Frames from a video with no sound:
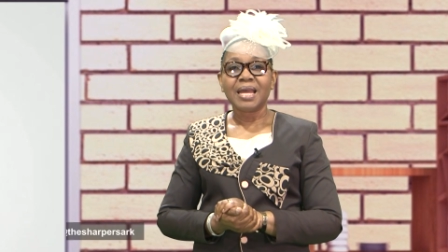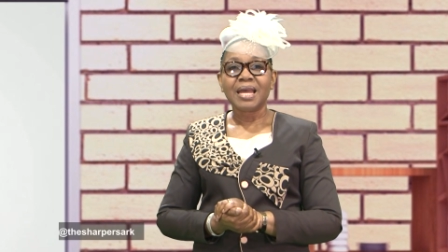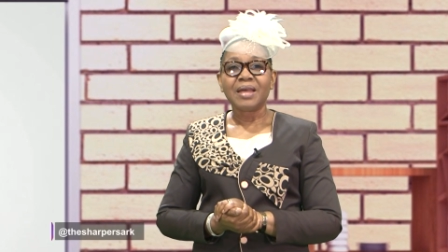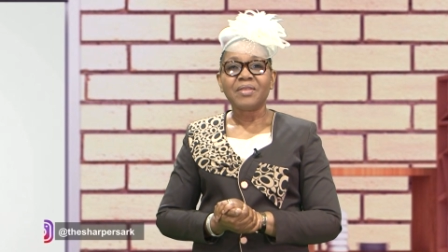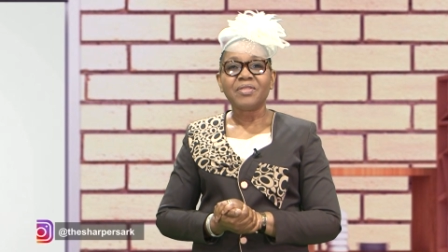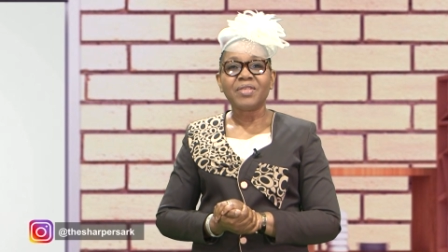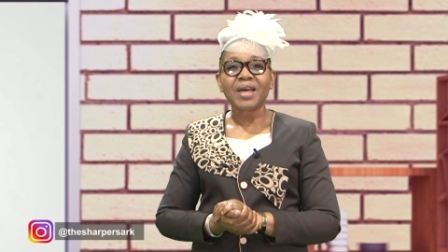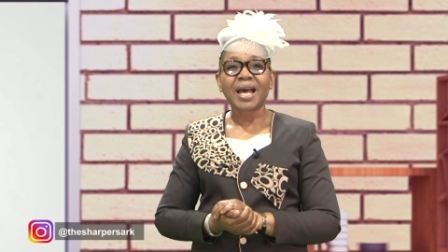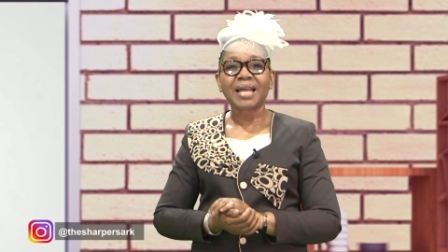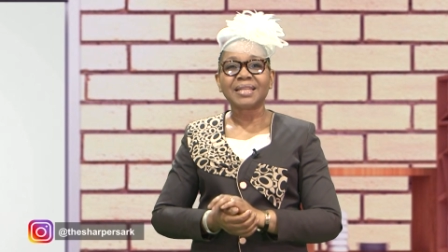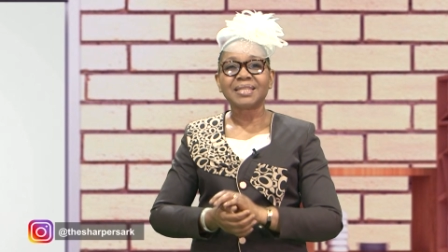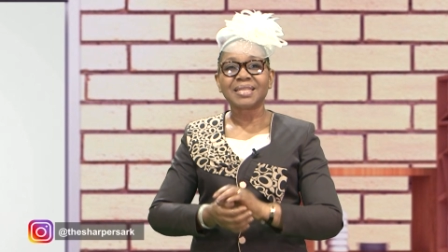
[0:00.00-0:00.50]

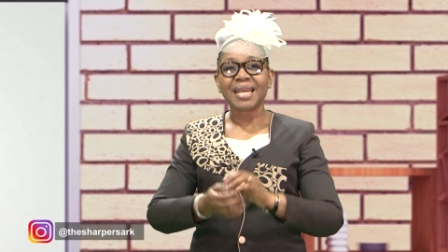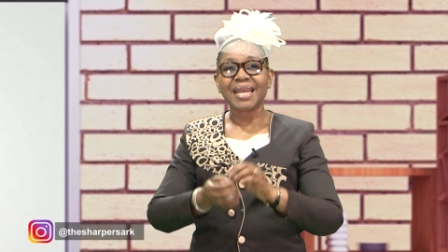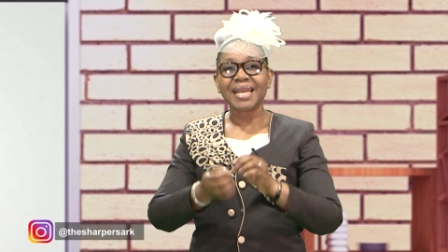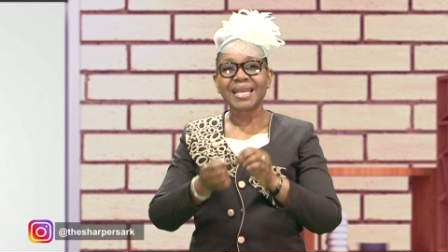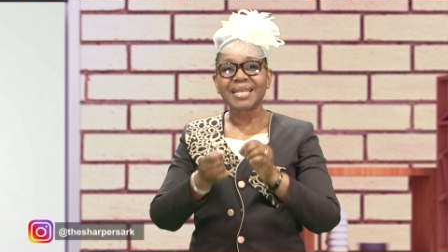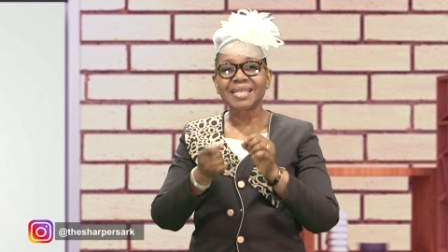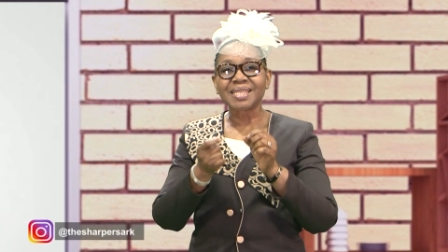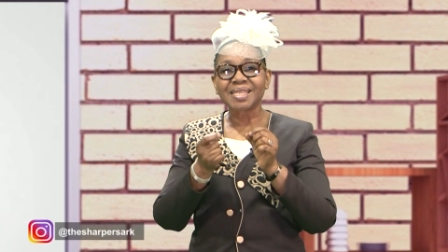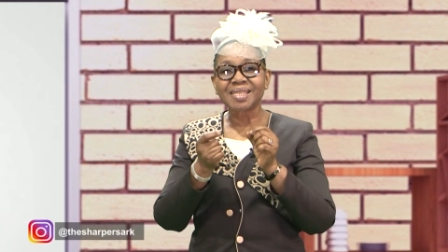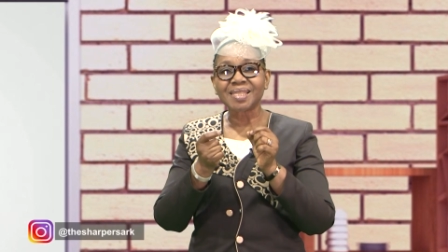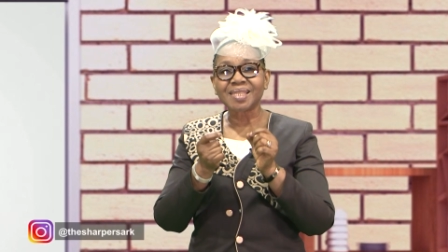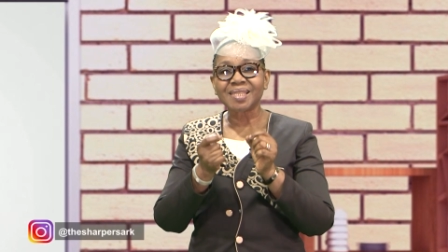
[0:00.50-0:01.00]
that
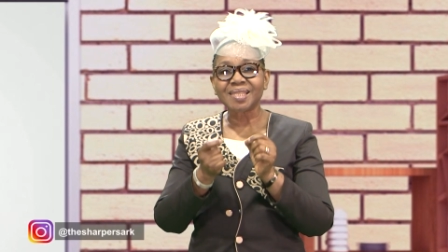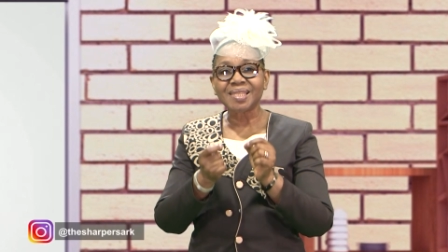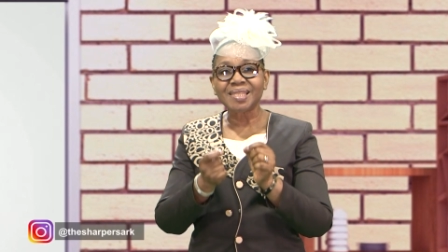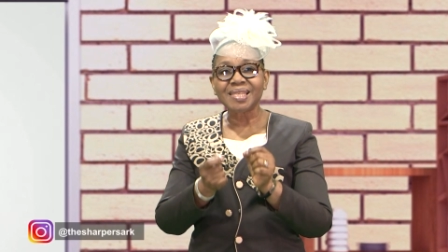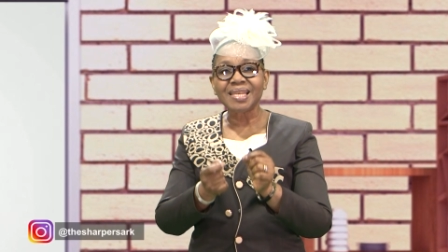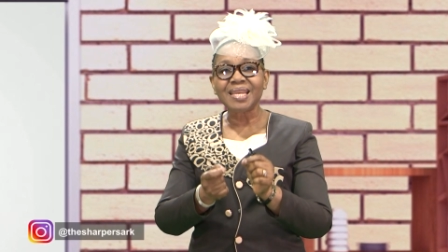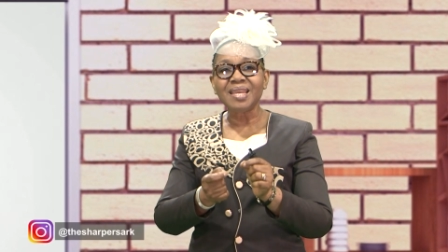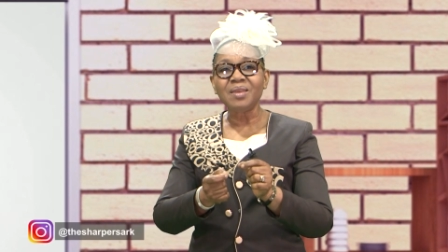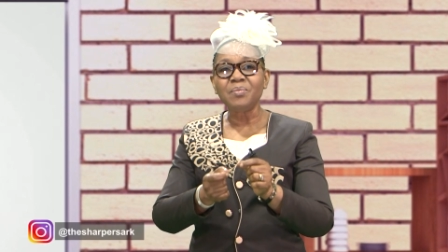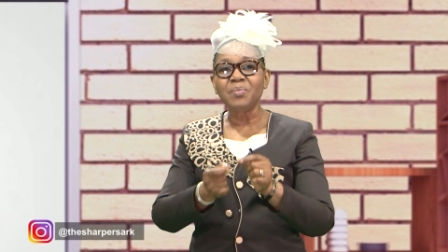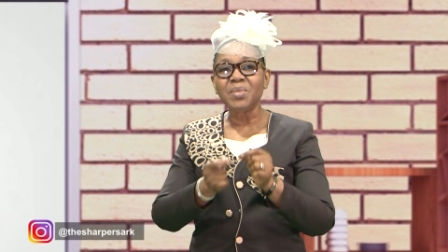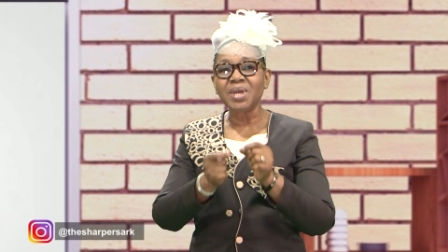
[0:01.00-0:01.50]
a
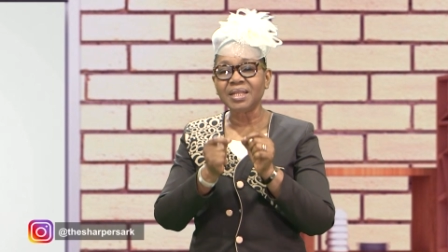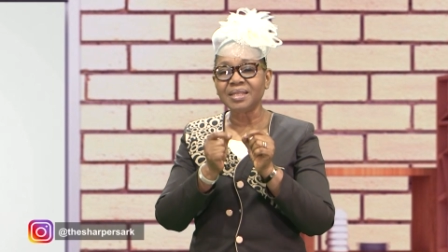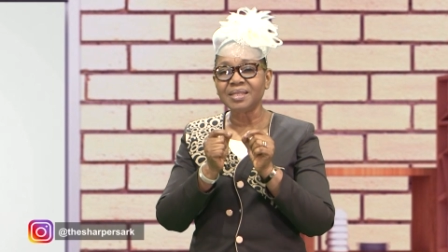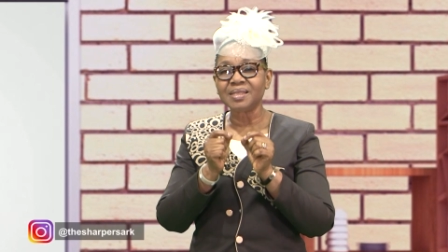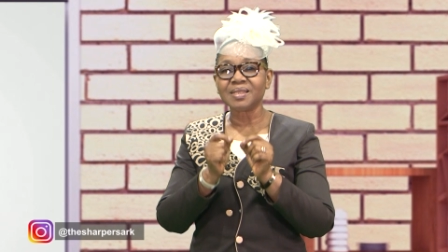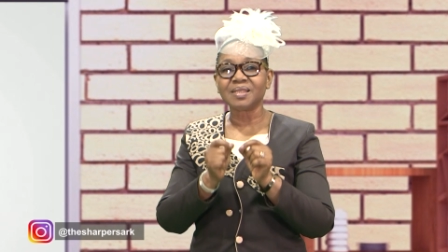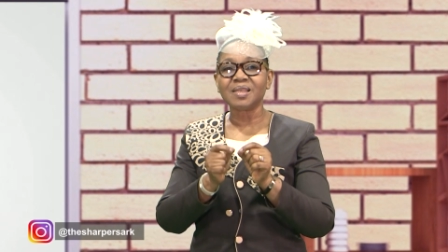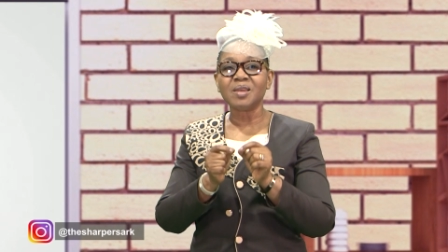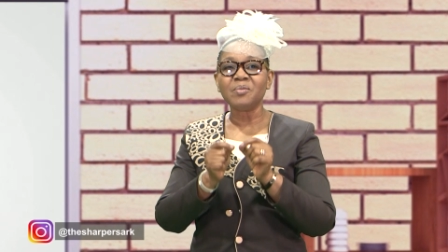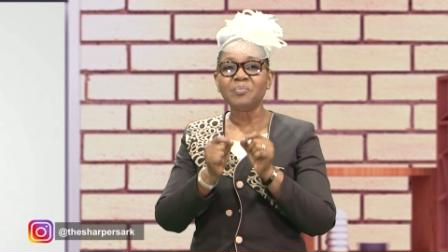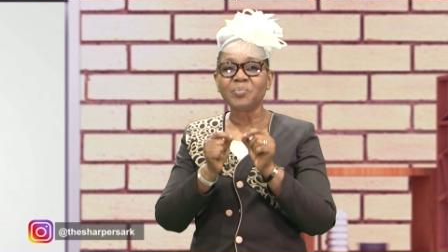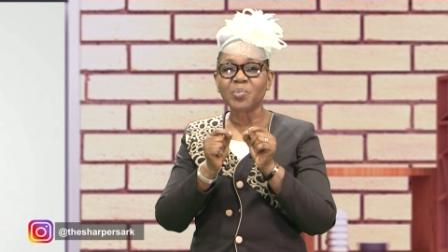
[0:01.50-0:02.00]
seeming
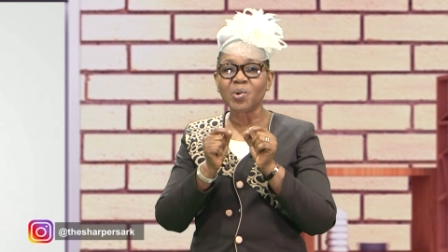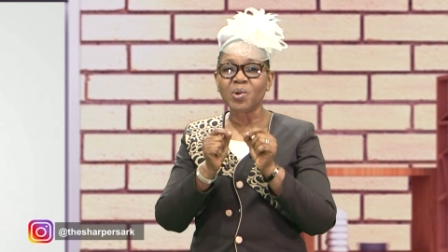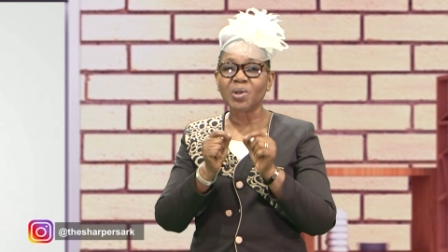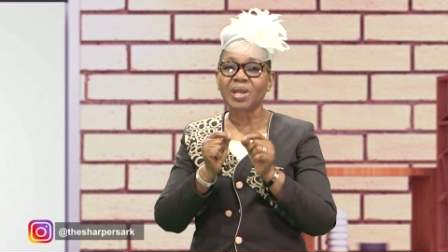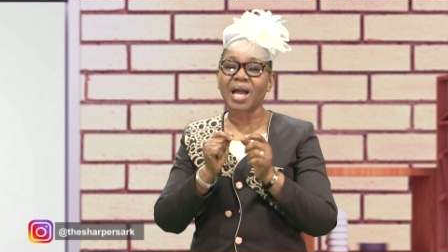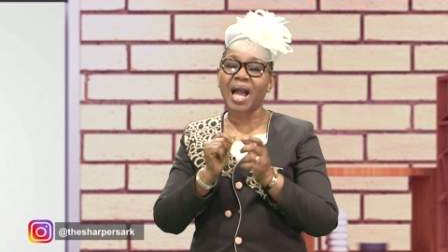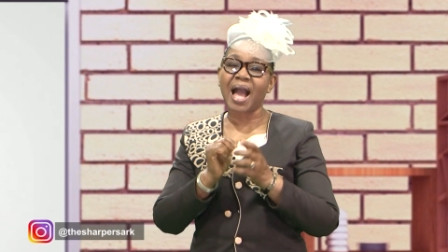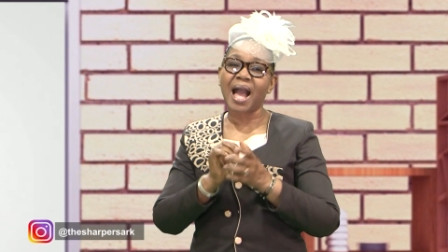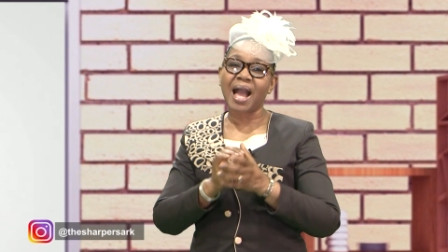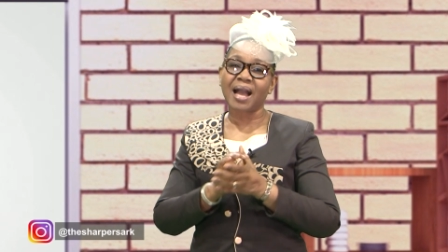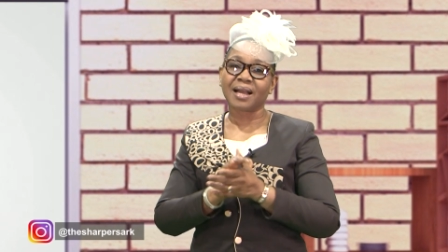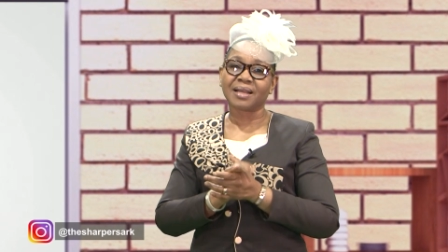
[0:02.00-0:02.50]
simple
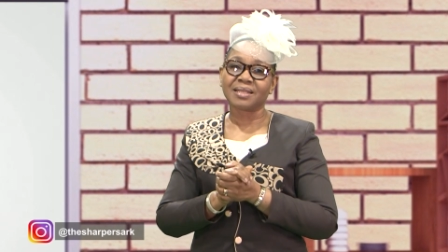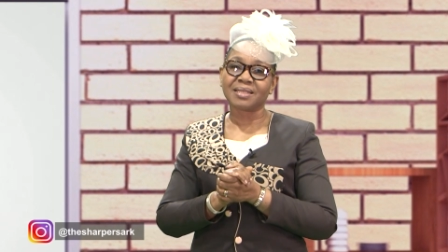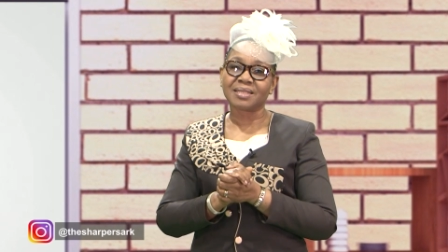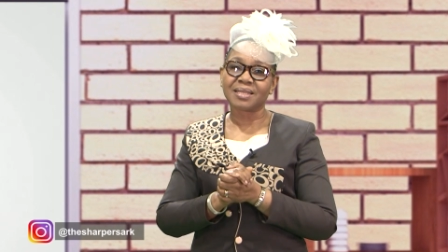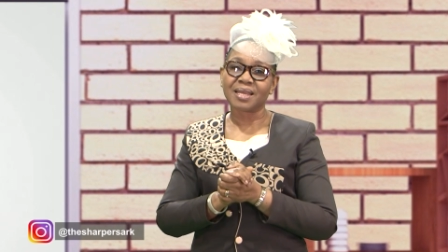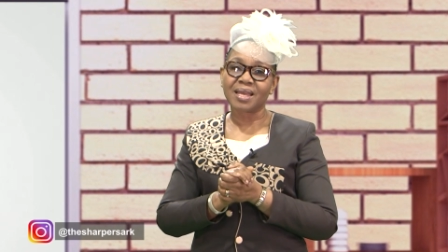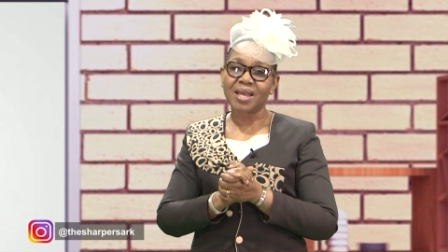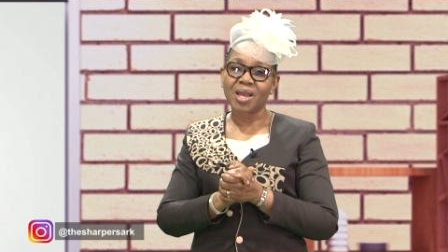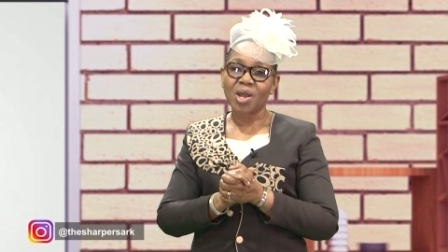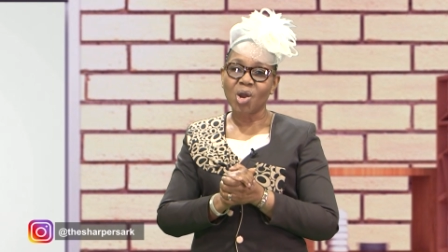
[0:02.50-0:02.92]
act